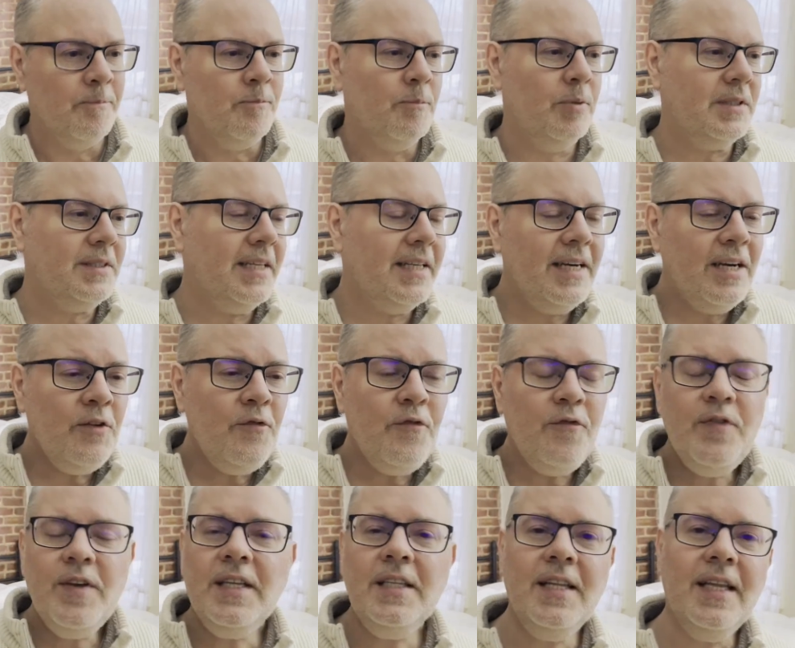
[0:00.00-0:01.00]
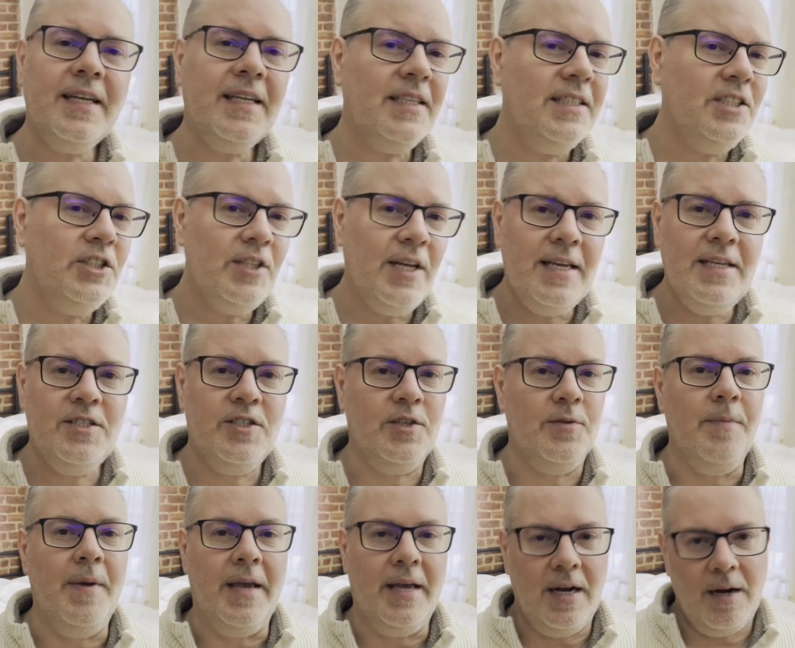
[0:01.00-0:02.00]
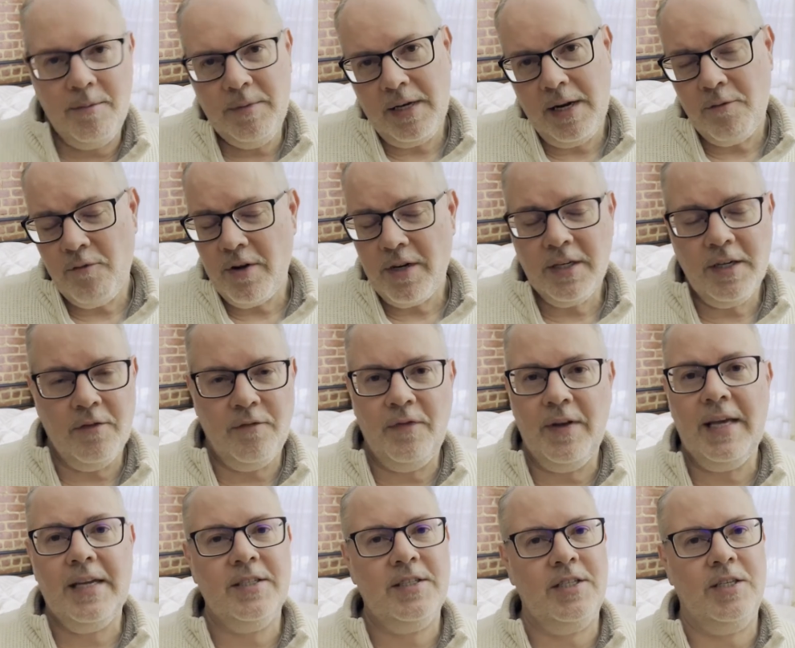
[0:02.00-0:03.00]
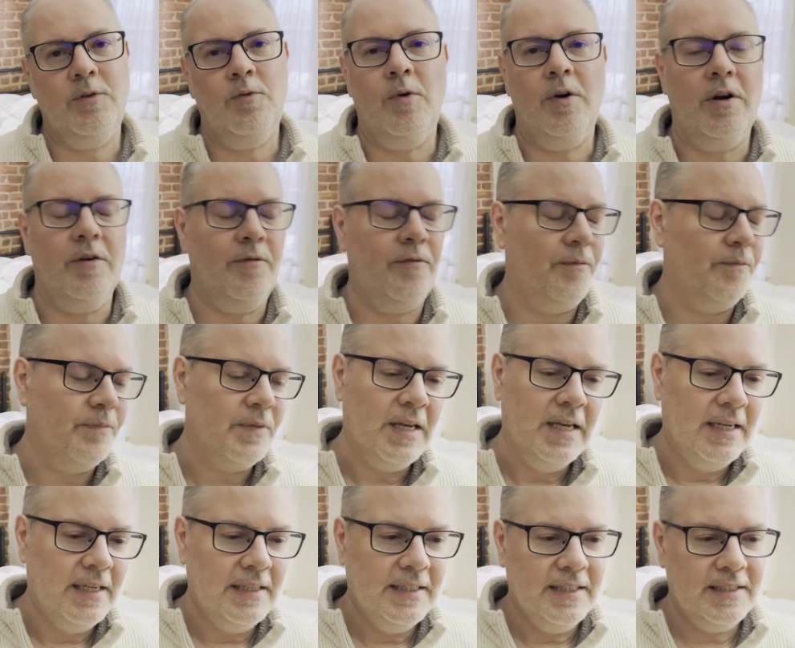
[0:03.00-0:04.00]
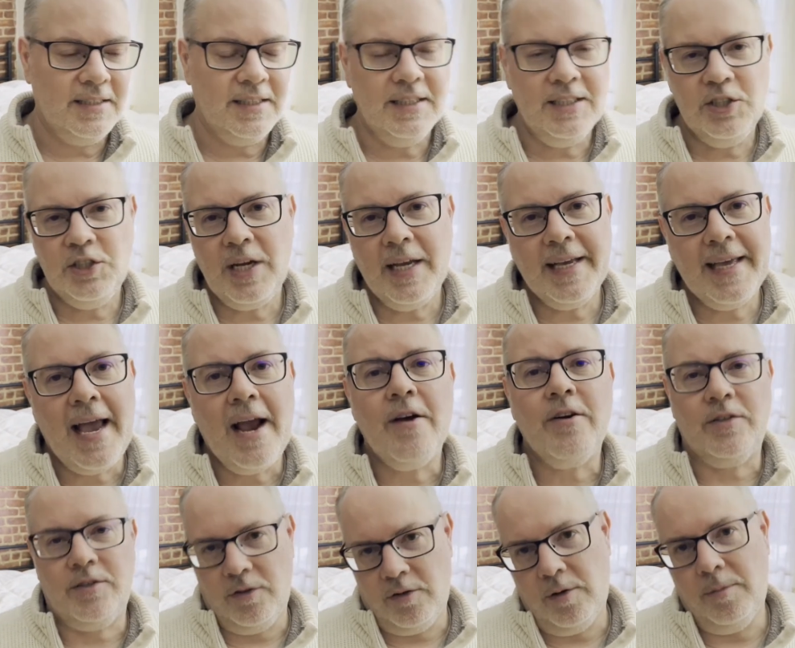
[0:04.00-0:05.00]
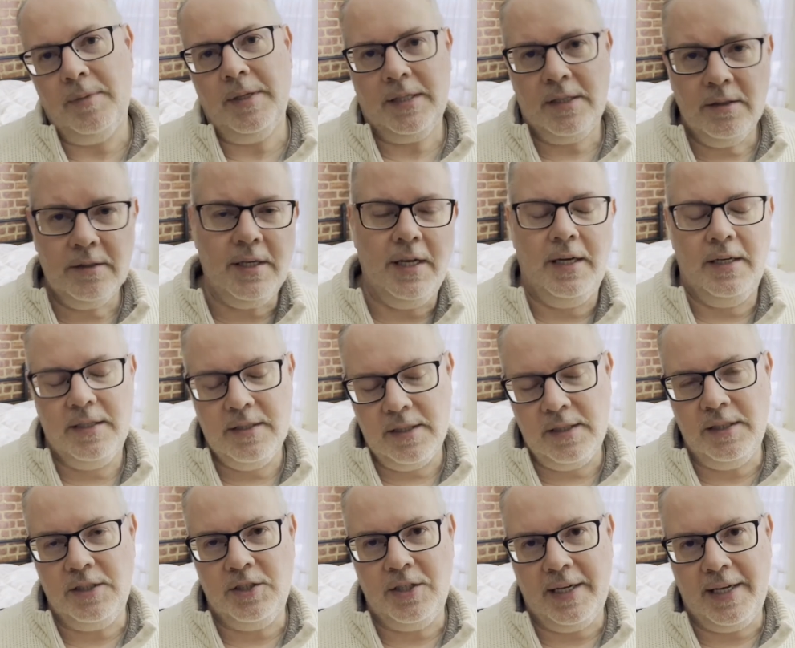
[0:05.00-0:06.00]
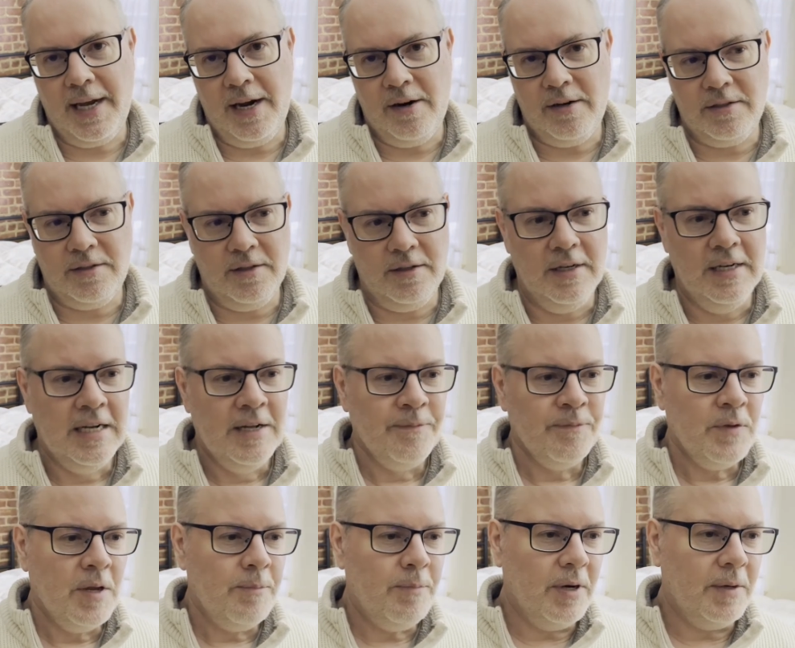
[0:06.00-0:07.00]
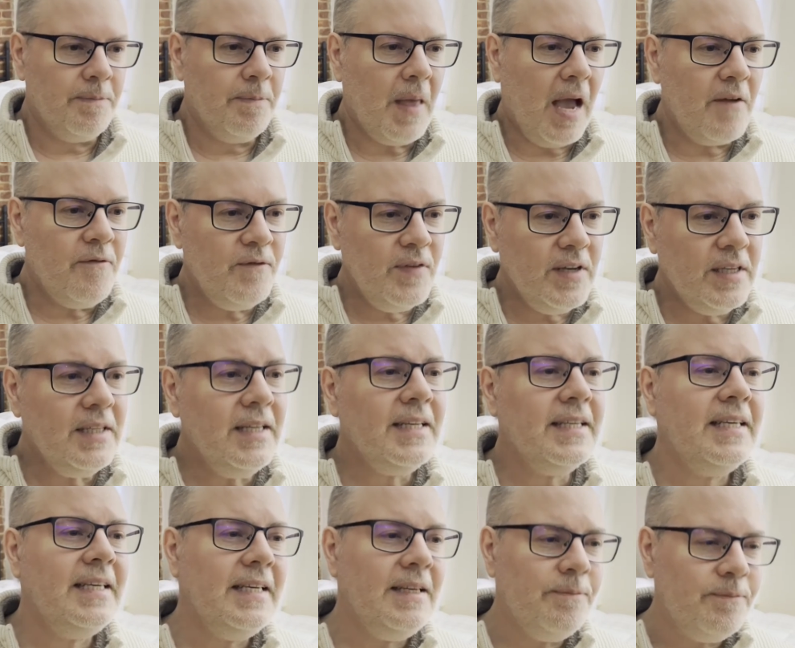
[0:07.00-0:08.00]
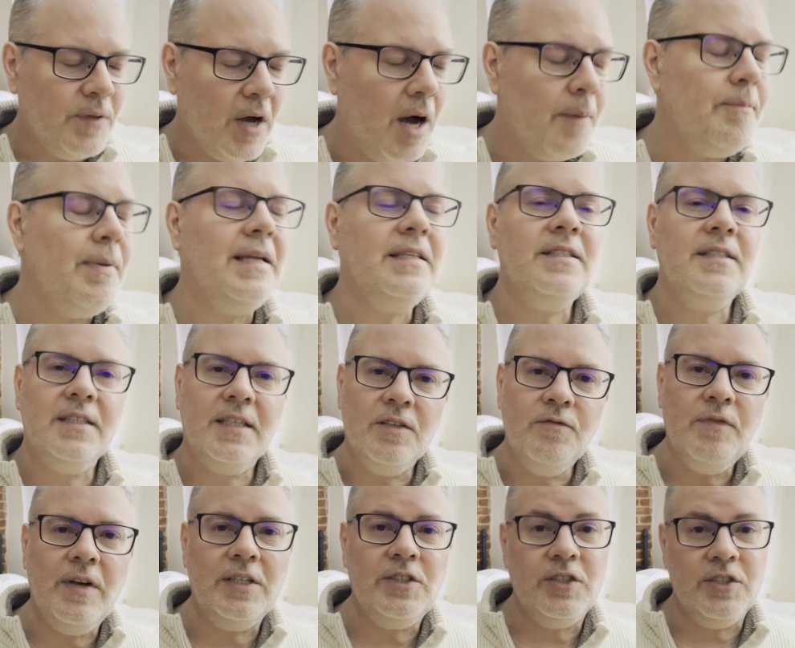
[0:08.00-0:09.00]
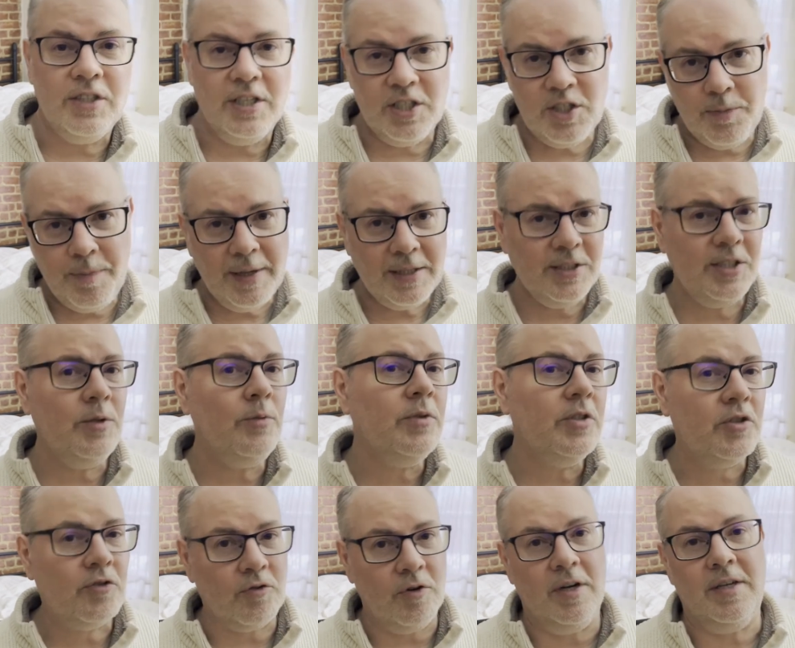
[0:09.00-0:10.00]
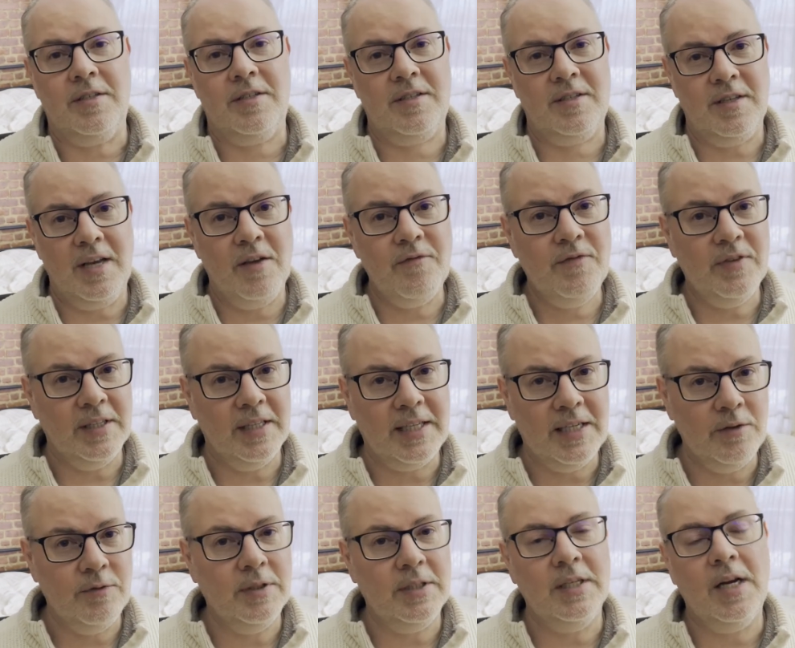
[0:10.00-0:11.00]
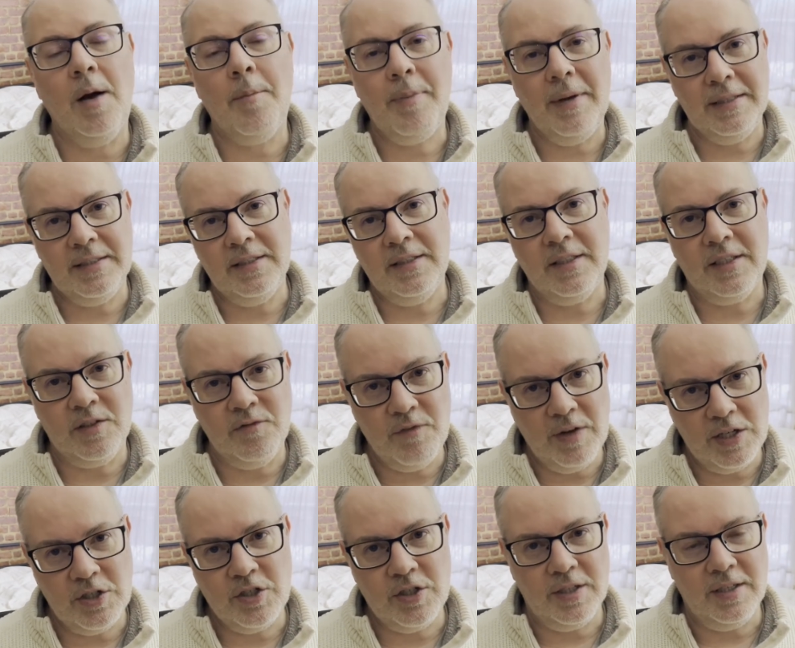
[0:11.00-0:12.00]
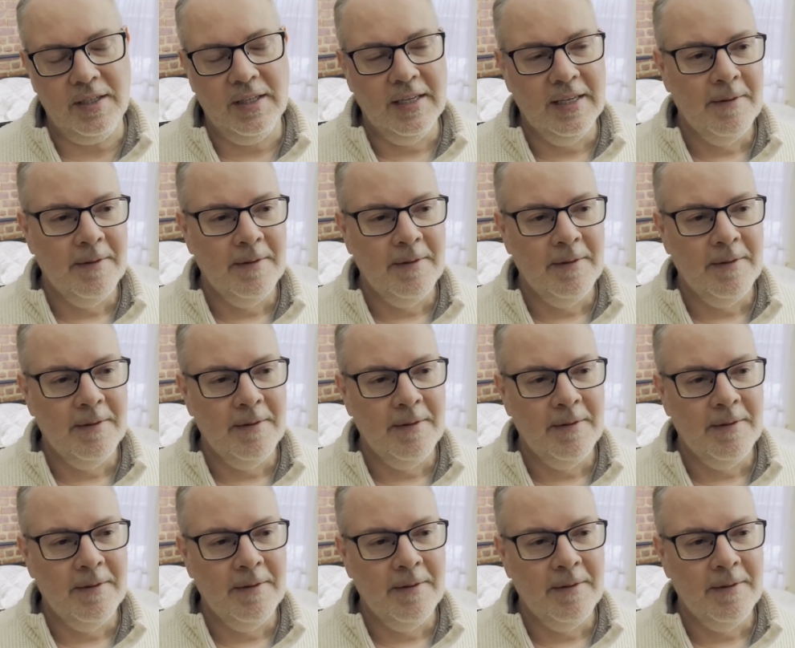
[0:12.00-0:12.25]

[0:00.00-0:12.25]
but they didn't feel like cliches to me. And I mean, I've read in a fantasy where if there's a cliche character, I'm like, okay, he's a cliche character. But I feel like he upended conventions, especially with Druss. I feel like he really upended the convention